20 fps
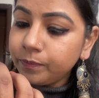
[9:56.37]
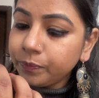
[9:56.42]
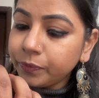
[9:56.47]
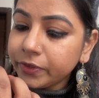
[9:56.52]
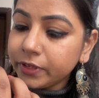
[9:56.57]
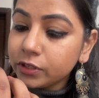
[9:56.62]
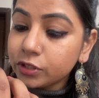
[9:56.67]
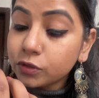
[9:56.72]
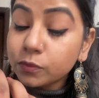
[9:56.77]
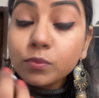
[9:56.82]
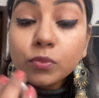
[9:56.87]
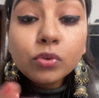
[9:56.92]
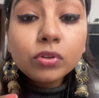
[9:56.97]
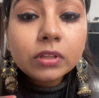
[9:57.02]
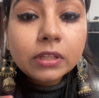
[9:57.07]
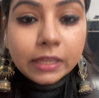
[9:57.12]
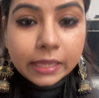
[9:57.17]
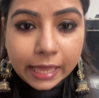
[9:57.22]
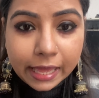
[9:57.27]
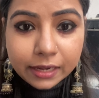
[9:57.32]

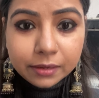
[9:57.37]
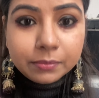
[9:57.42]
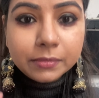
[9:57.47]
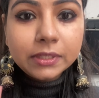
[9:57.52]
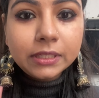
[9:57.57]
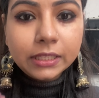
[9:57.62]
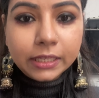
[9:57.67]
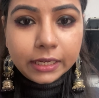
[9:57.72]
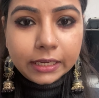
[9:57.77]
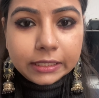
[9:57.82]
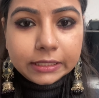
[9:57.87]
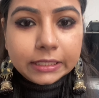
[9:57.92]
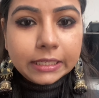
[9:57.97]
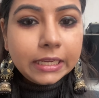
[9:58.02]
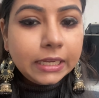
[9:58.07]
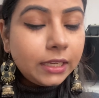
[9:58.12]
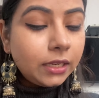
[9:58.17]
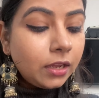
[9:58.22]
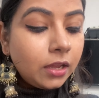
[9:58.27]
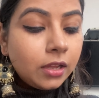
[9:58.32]
Smooth Caramel
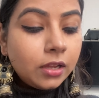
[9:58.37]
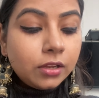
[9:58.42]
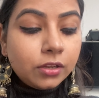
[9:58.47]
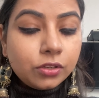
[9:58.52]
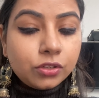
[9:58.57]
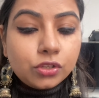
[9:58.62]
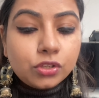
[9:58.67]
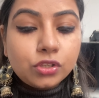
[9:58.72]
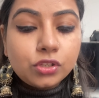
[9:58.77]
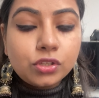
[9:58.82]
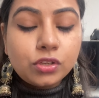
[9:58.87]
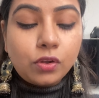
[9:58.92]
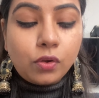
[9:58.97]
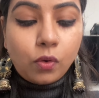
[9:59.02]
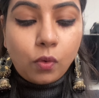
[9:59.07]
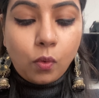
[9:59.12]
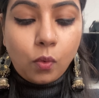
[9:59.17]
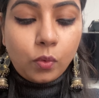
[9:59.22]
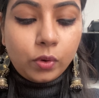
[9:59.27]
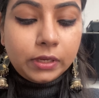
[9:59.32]
18.
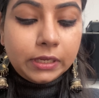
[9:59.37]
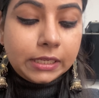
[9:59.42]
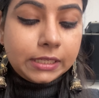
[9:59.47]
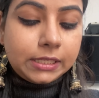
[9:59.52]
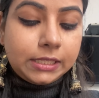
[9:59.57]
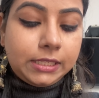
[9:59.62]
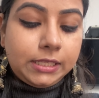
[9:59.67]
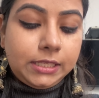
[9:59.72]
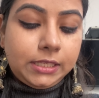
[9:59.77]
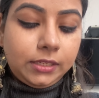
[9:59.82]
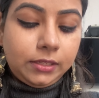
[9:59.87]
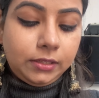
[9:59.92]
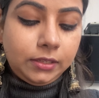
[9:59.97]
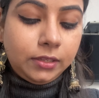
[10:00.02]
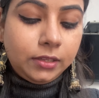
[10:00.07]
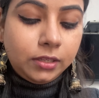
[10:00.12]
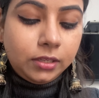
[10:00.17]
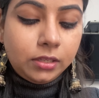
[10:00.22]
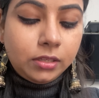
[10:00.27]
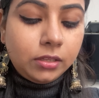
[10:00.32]
So yes,
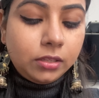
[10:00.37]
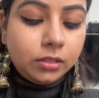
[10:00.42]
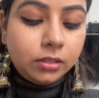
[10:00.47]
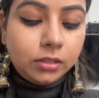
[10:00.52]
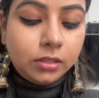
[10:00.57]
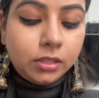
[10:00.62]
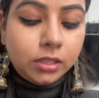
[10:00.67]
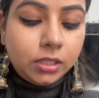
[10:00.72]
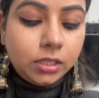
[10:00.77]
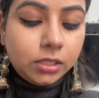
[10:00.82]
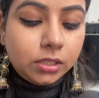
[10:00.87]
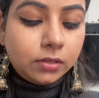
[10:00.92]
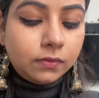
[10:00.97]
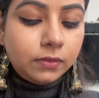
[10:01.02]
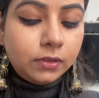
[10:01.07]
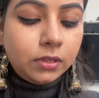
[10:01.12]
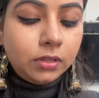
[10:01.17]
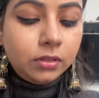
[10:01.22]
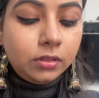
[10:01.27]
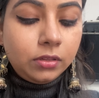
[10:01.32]
this
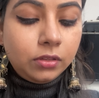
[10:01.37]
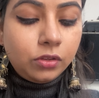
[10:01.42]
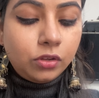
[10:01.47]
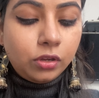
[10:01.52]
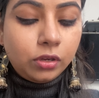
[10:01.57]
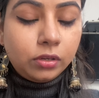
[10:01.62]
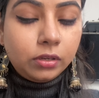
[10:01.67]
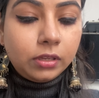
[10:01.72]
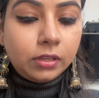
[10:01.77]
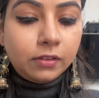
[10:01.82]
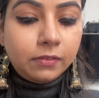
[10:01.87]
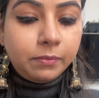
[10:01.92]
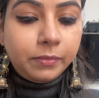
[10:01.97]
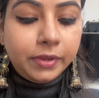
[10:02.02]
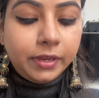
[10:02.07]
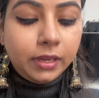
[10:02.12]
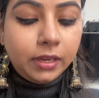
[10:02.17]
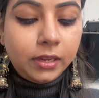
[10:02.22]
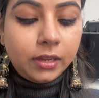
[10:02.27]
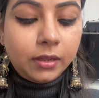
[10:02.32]
will gonna give
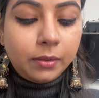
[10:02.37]
me a